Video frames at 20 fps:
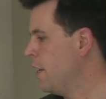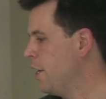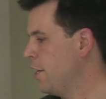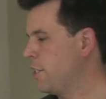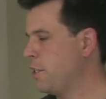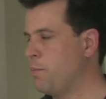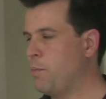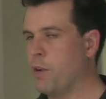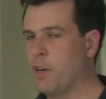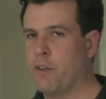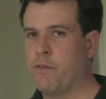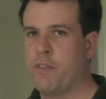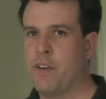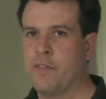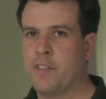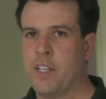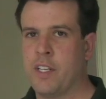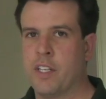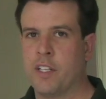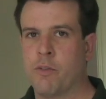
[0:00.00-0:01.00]
is to put a
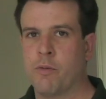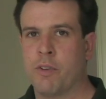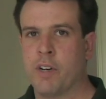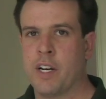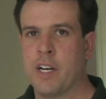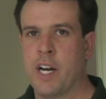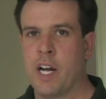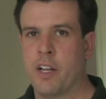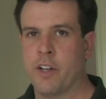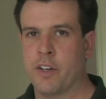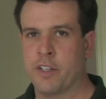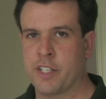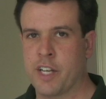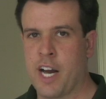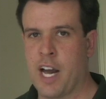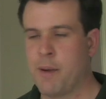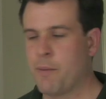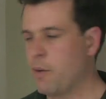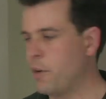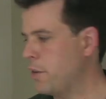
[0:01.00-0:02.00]
$15 to $20
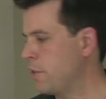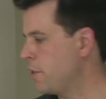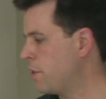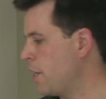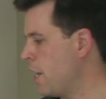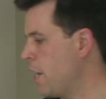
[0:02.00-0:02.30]
timer